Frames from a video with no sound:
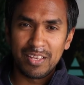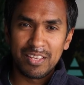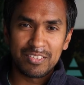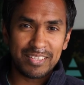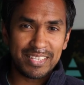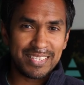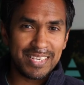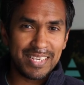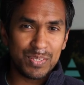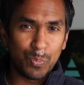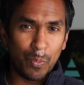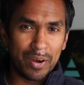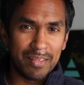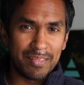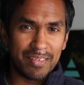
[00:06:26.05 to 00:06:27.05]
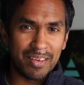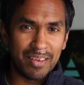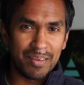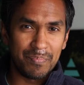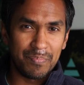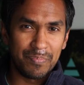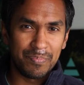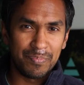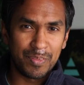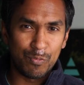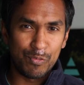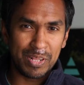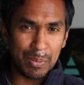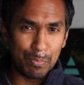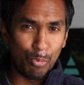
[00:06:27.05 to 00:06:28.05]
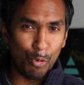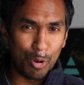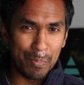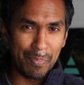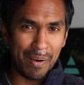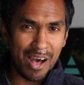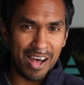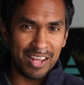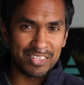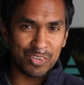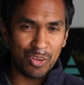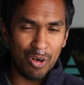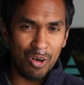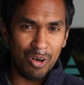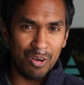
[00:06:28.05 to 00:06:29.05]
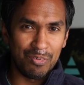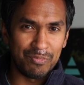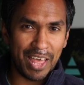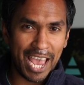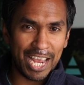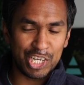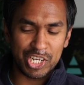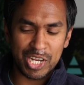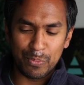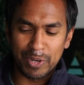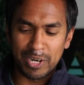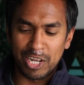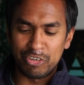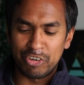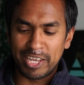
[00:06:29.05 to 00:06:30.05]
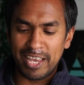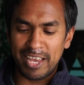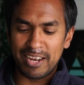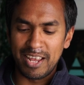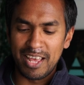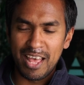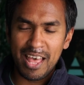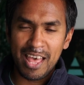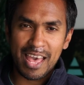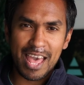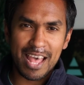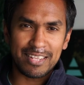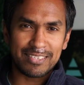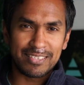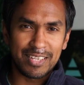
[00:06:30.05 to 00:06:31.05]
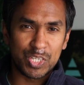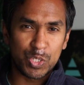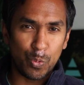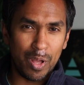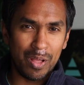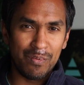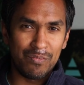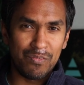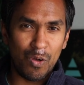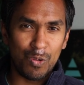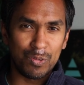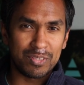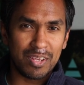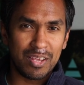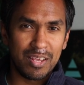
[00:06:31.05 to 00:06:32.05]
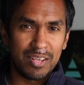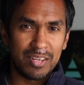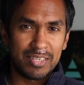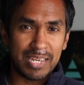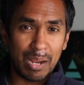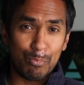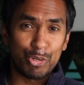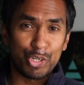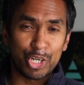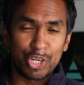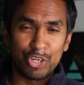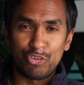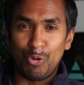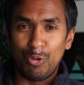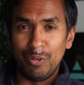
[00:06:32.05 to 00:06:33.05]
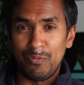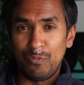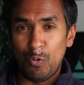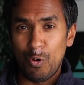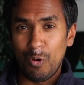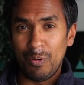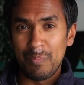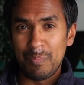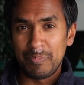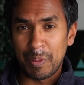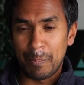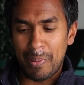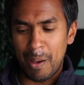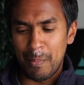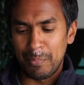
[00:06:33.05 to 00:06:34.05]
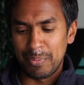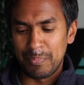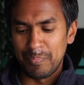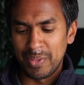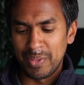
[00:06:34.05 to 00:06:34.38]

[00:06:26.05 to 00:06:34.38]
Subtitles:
So this is one of the really important parts of the HT100 kit. It's the 12-volt temperature controller for the pump.